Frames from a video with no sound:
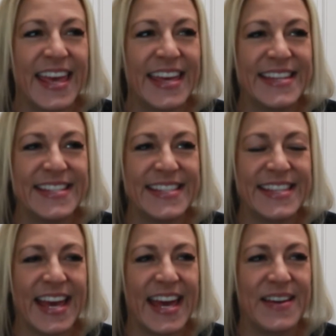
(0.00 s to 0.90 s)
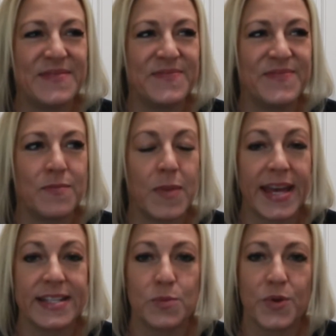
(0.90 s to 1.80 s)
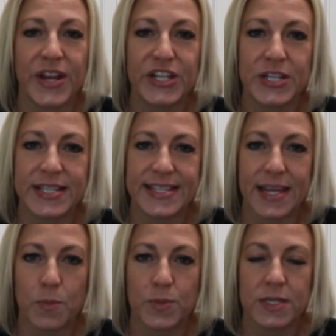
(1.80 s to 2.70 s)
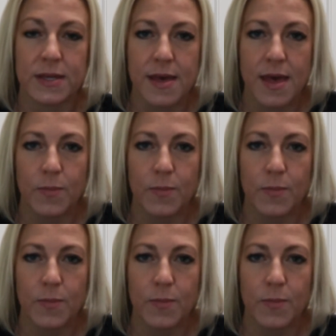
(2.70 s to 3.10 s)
is my inspiration steps.